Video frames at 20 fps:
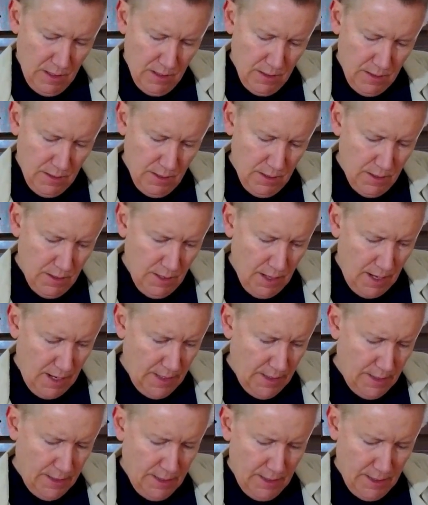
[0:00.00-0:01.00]
It's
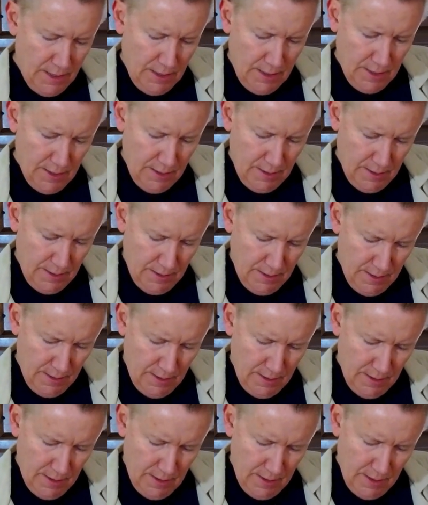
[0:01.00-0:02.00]
nice
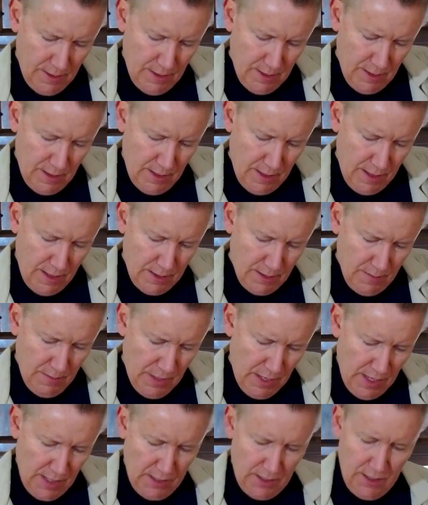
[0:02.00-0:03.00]
as a
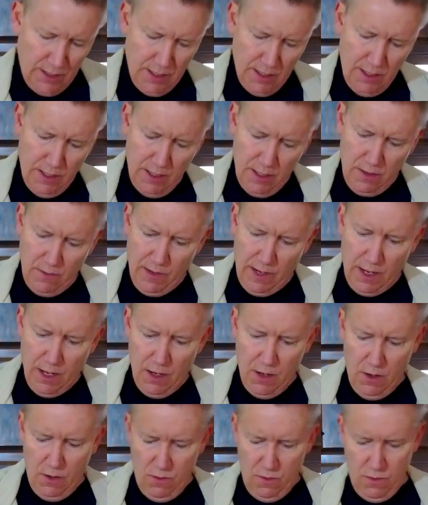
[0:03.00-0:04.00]
base. There we
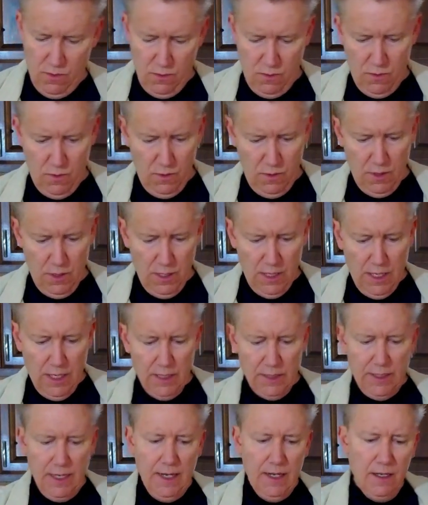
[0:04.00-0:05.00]
go.
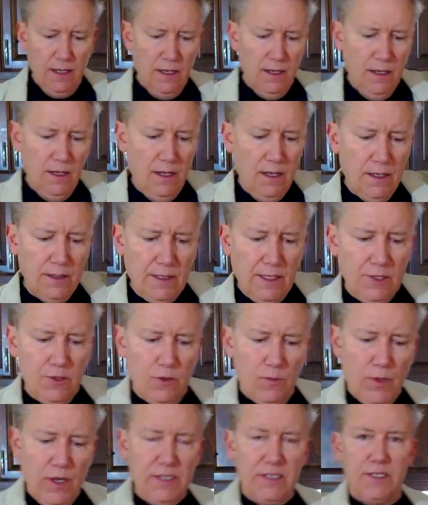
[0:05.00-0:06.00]
See? A nice
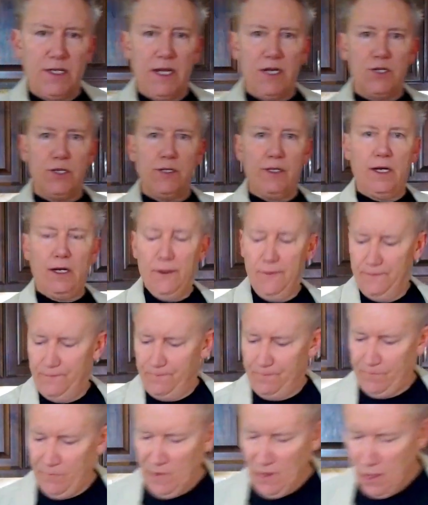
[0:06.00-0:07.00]
little presentation there.
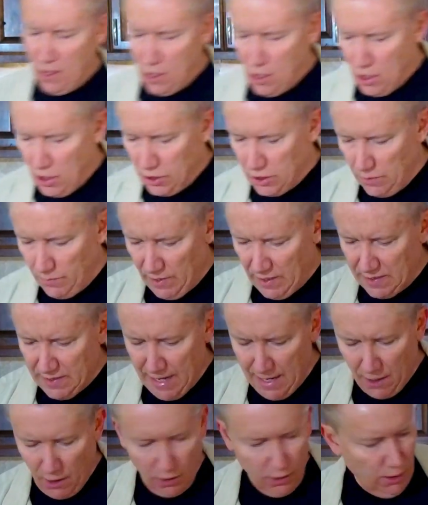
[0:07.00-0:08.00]
So we can
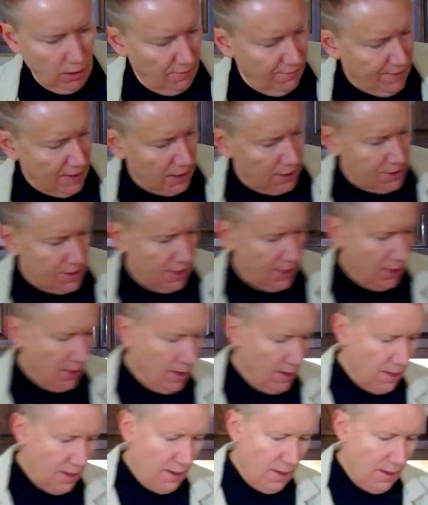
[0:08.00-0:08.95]
take our little fellas here.